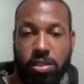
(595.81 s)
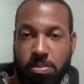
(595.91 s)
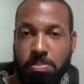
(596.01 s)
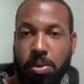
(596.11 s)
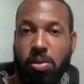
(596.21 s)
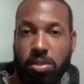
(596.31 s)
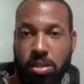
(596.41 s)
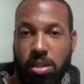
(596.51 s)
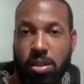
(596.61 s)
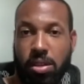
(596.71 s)
spoke
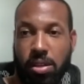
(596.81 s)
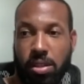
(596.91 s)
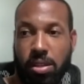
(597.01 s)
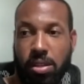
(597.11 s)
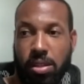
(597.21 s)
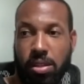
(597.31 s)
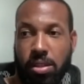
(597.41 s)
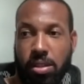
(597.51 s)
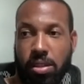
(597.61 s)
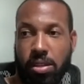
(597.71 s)
to
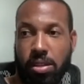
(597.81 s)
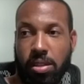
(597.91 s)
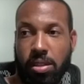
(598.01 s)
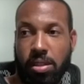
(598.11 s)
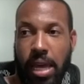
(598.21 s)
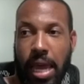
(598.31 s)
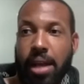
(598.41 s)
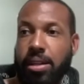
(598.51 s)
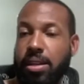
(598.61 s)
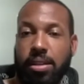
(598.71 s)
the
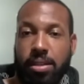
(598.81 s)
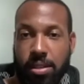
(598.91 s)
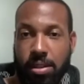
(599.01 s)
acting,